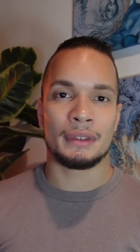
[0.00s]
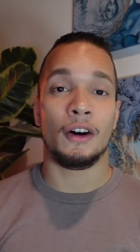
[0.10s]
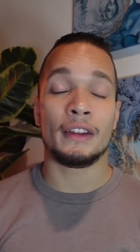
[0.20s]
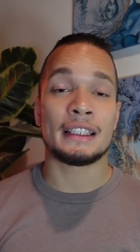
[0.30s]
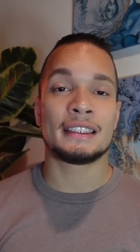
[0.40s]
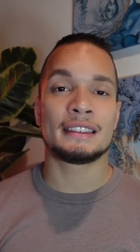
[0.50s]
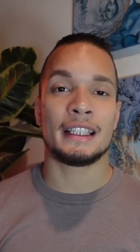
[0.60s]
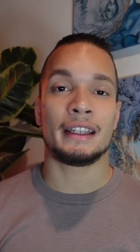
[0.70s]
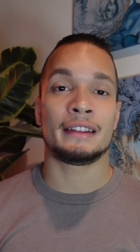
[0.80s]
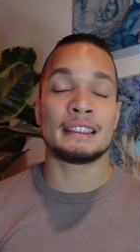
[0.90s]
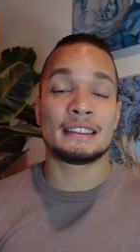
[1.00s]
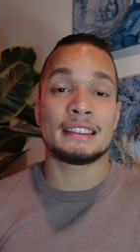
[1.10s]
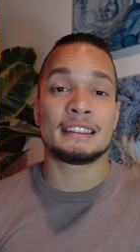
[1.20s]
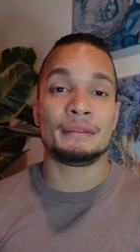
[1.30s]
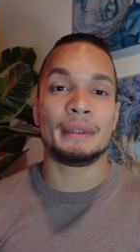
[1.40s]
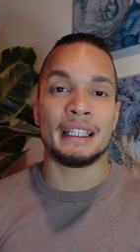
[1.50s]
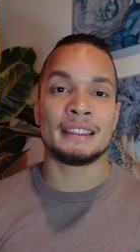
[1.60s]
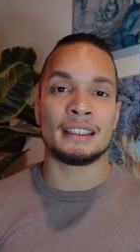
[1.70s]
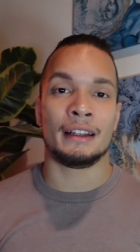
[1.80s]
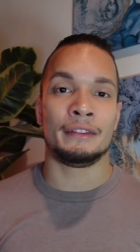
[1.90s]
All that to say, the system
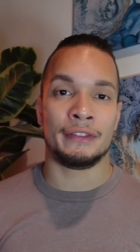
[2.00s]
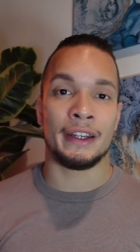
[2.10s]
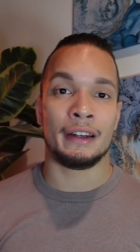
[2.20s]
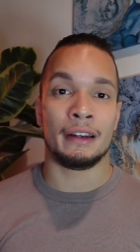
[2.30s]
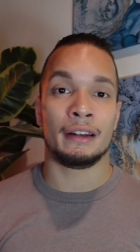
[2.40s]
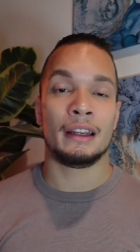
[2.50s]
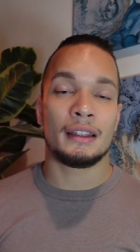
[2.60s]
is unfair.